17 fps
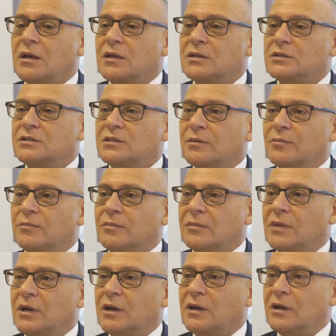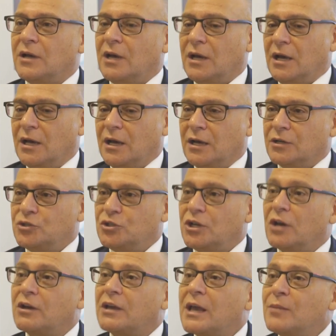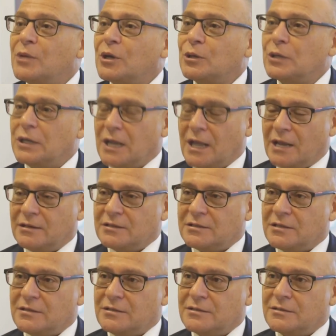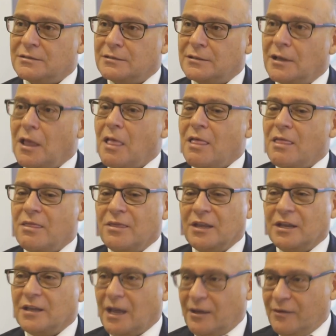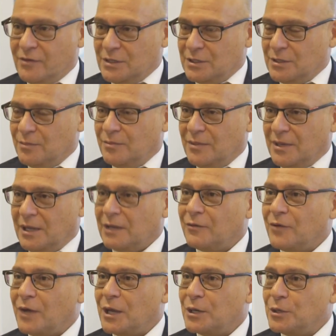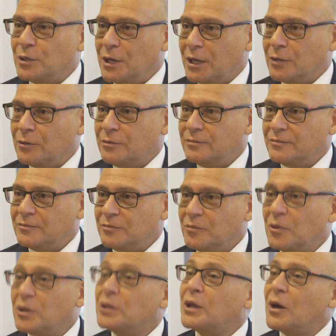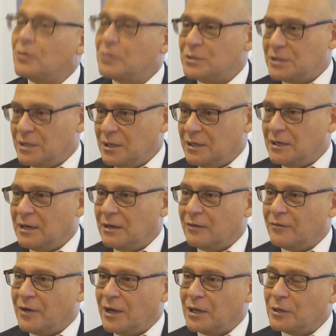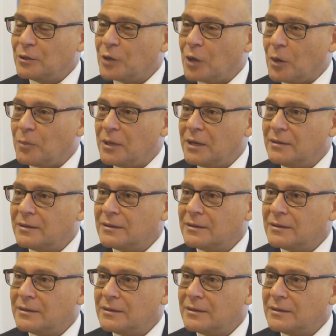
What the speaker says: some geochemical analysis that gave us some elevated nickel with coincident elevated copper,